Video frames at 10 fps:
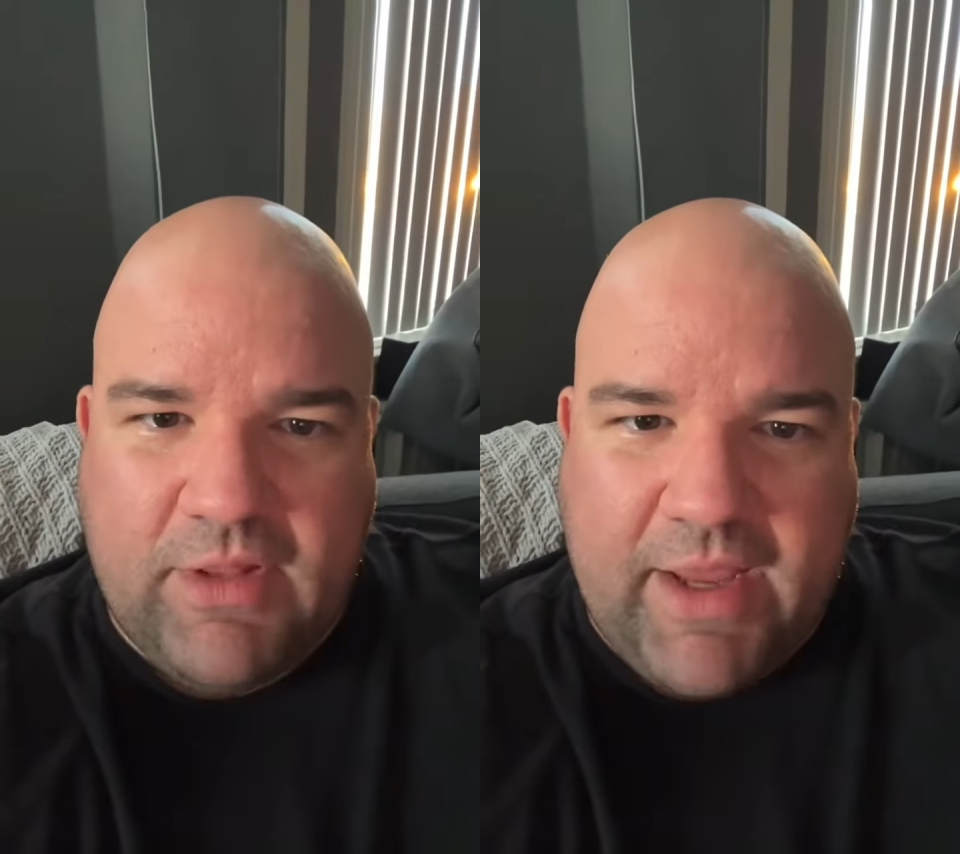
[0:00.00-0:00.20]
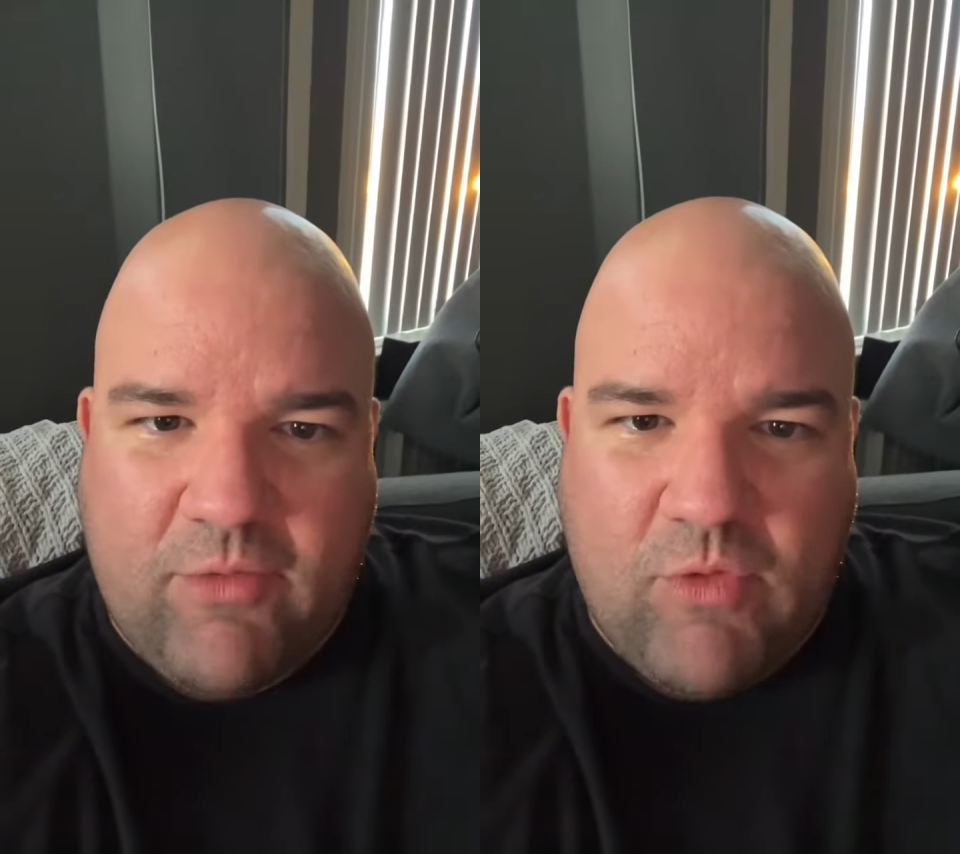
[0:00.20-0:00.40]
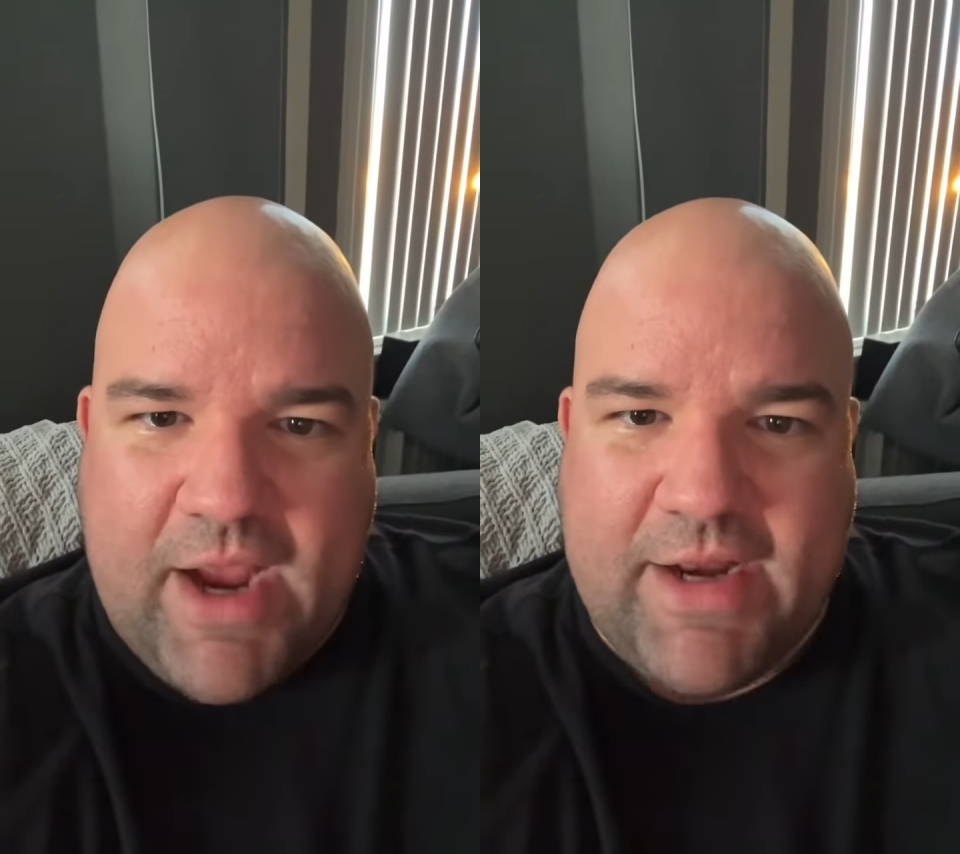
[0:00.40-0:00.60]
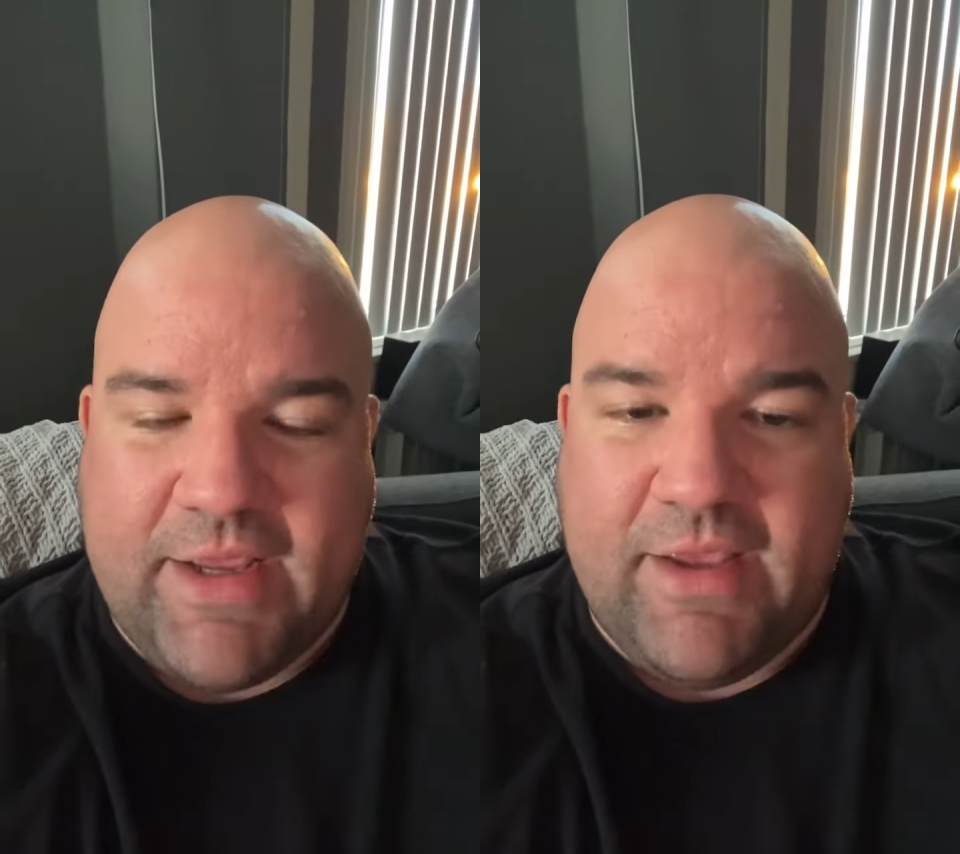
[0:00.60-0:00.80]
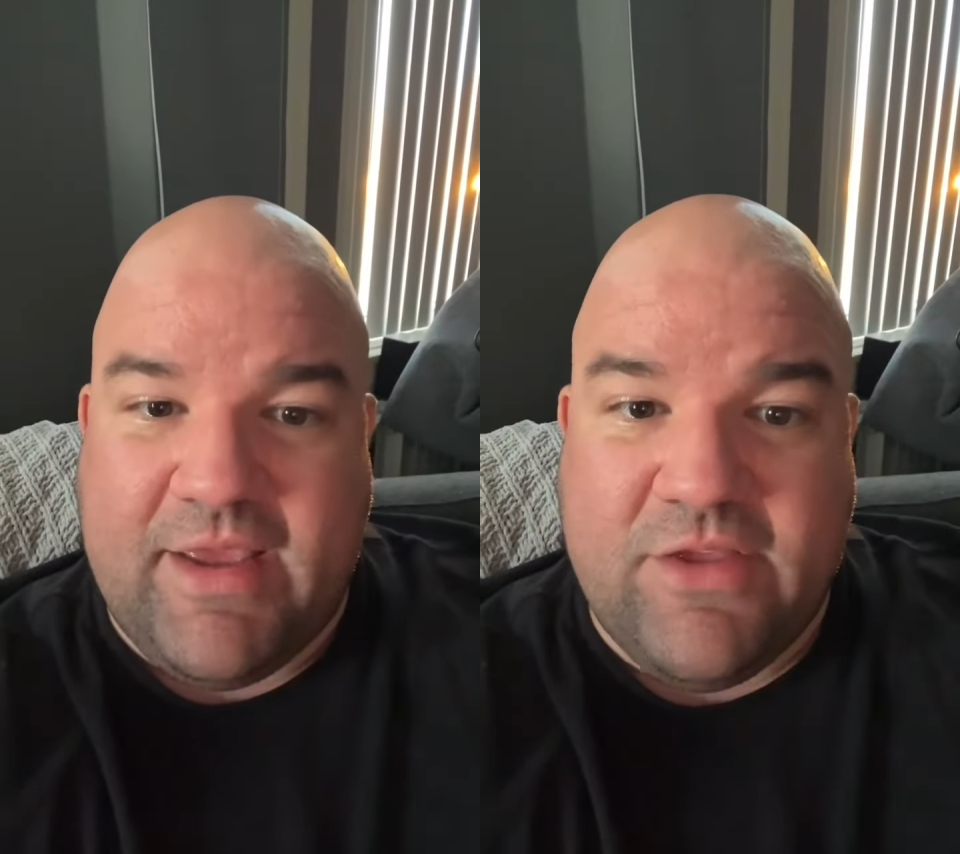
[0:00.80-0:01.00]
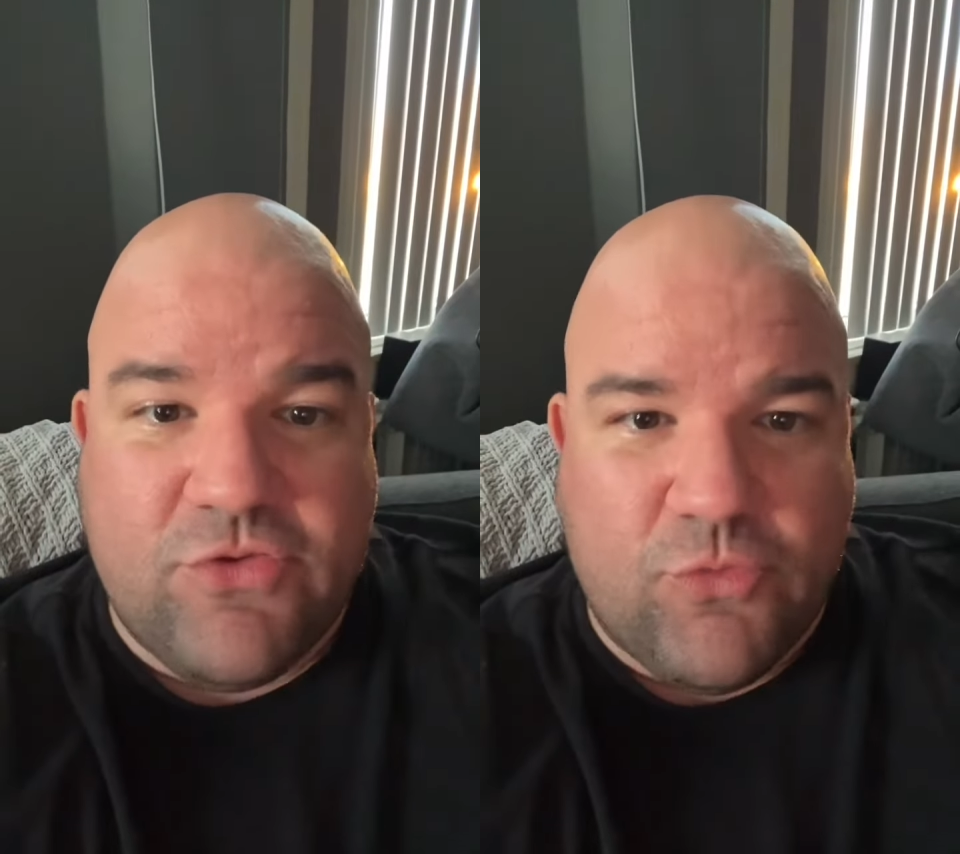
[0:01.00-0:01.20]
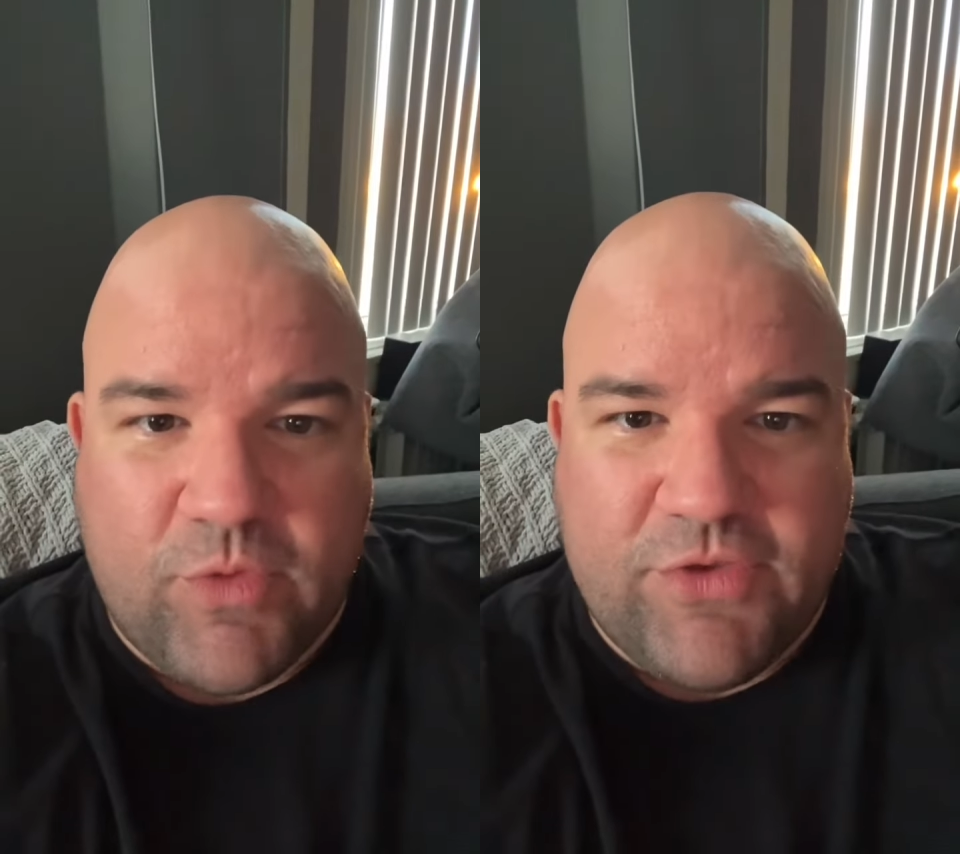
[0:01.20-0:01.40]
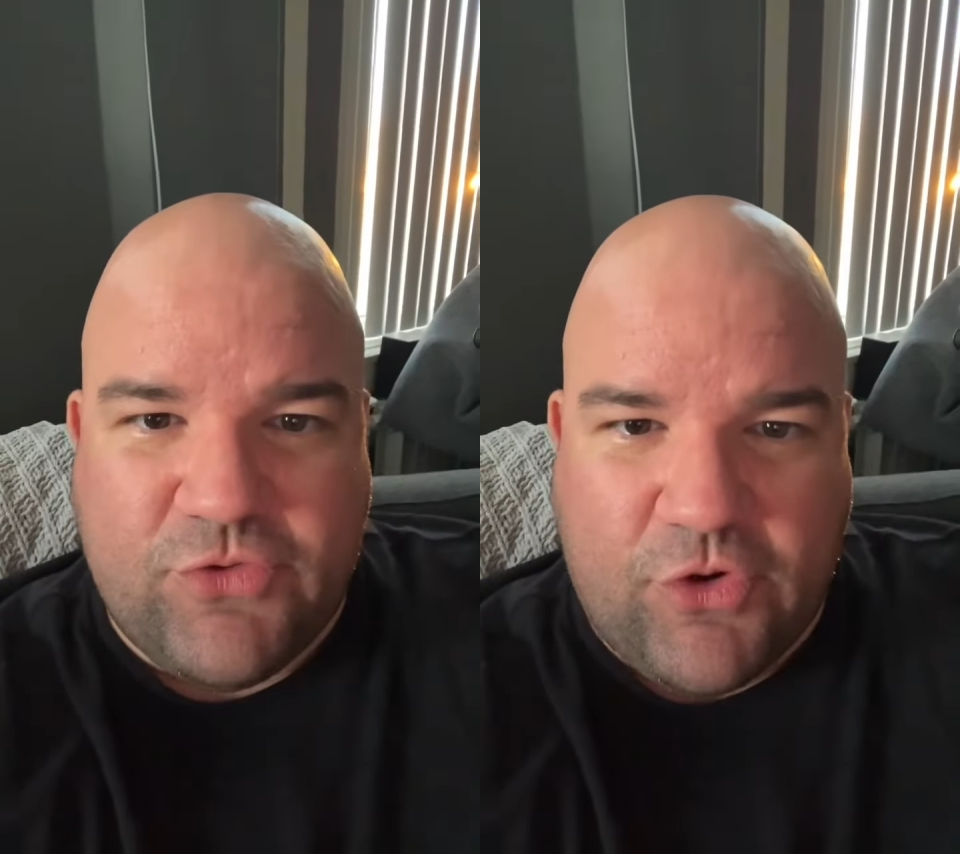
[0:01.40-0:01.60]
Like writing is
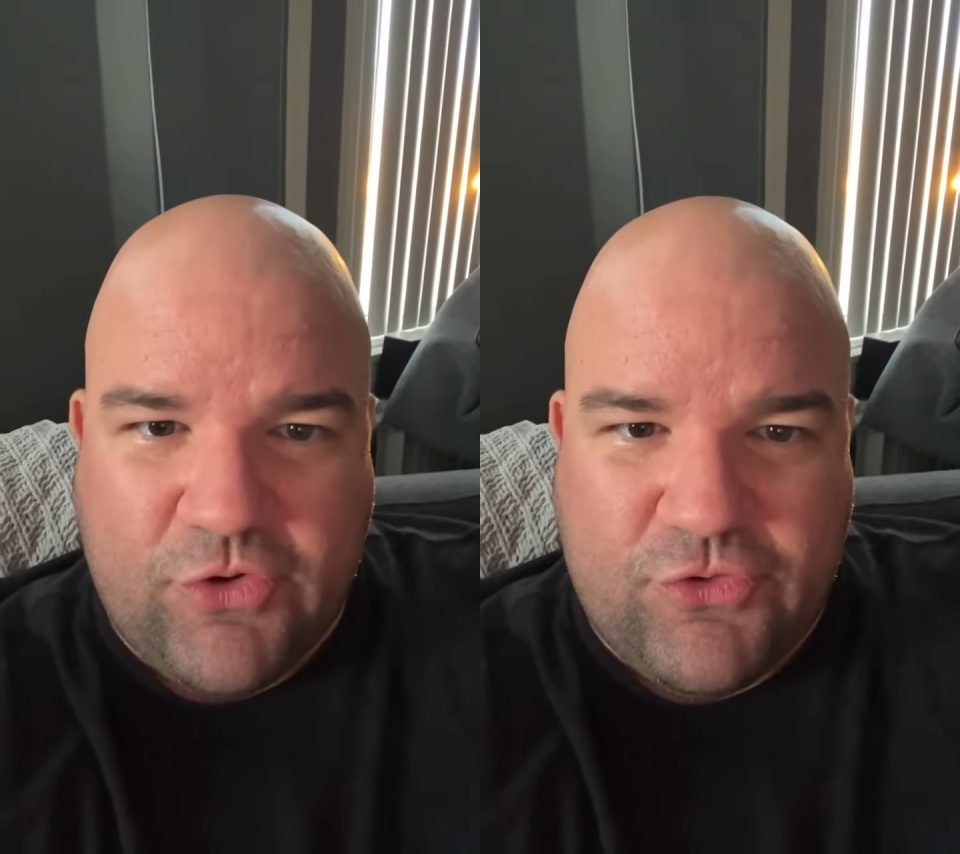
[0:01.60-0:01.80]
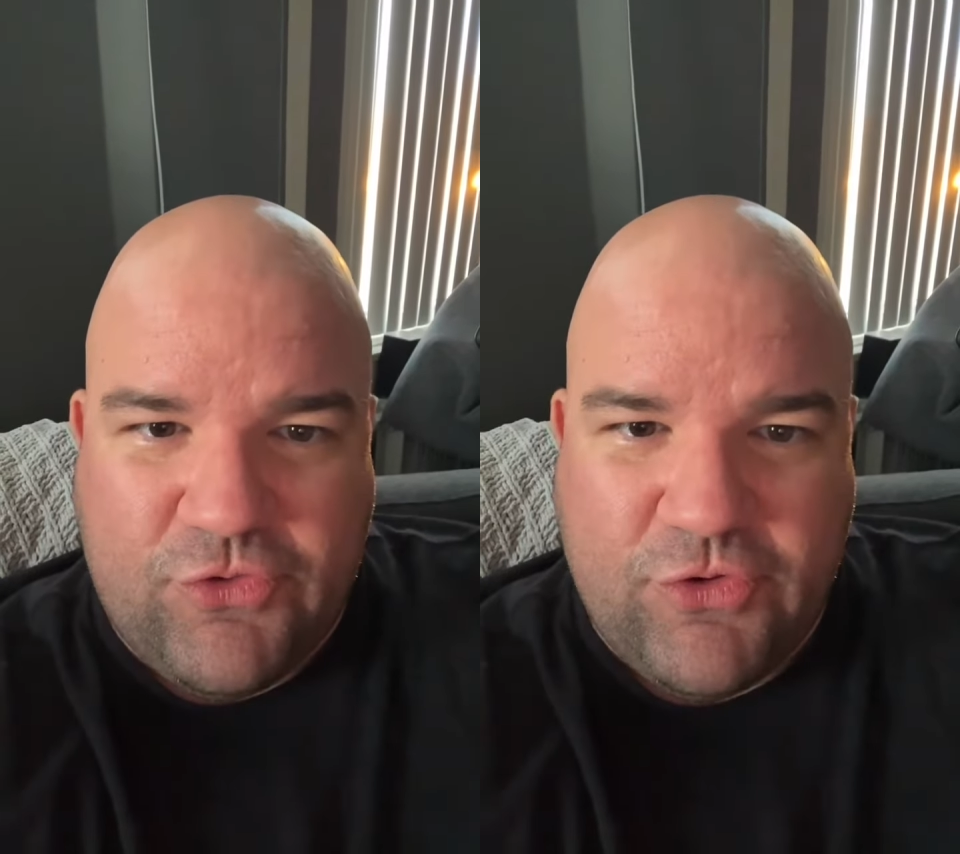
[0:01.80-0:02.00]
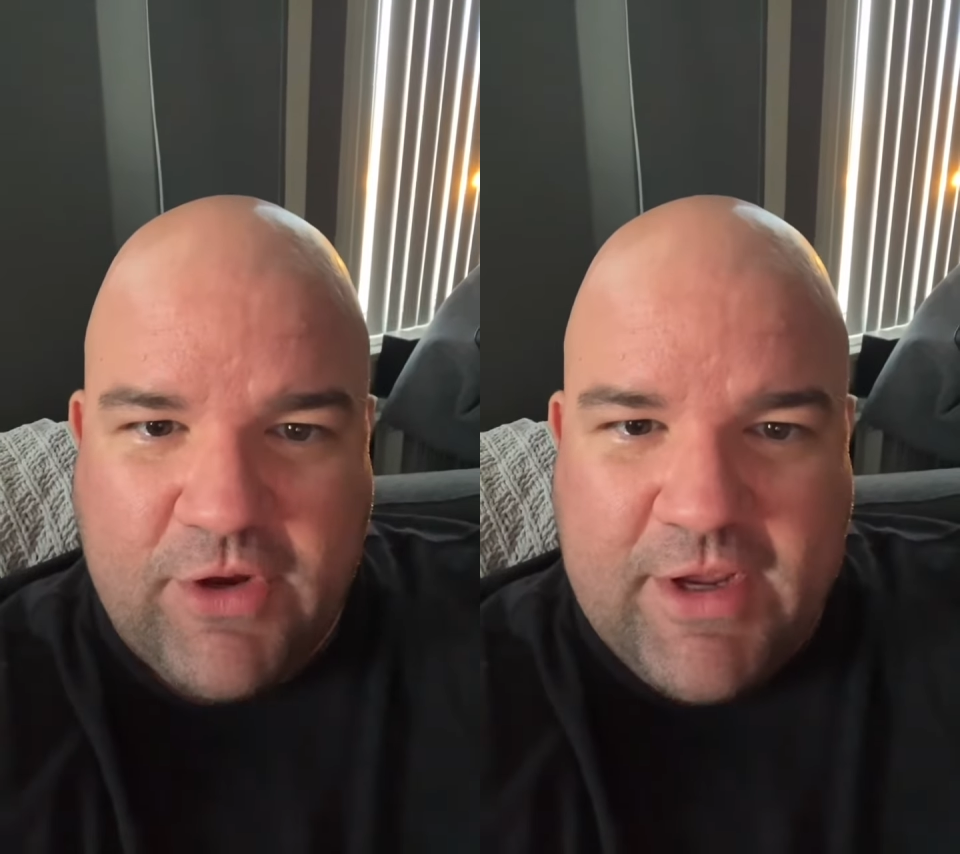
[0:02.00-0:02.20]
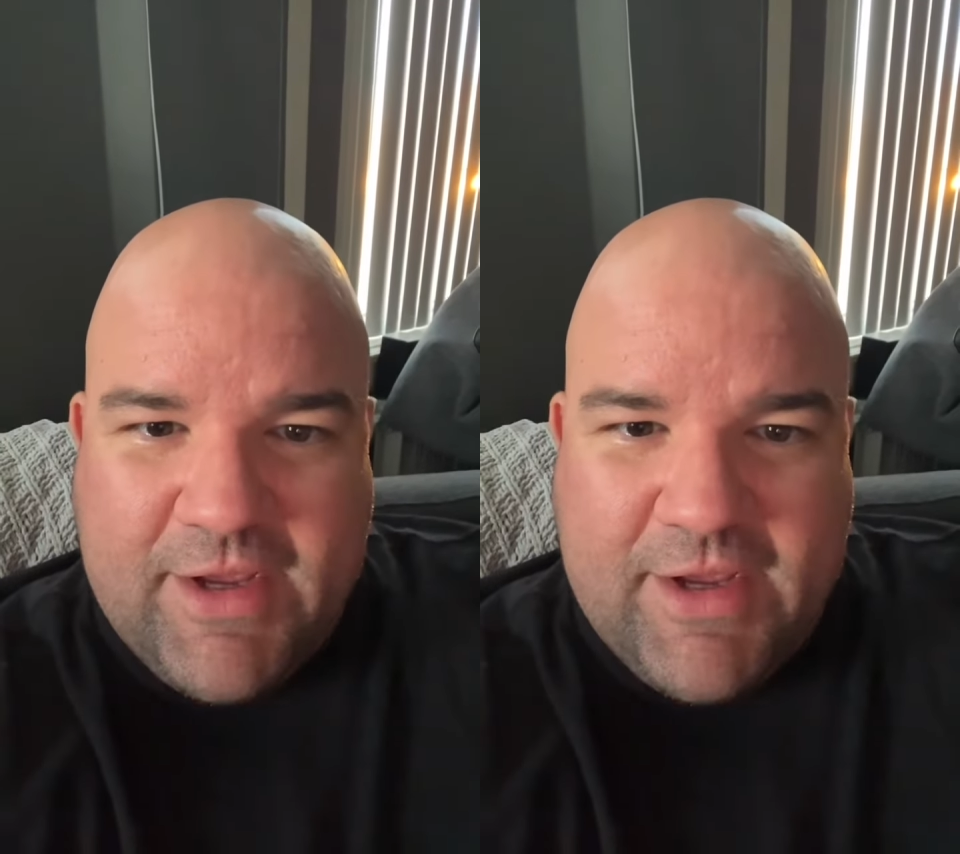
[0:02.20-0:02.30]
research,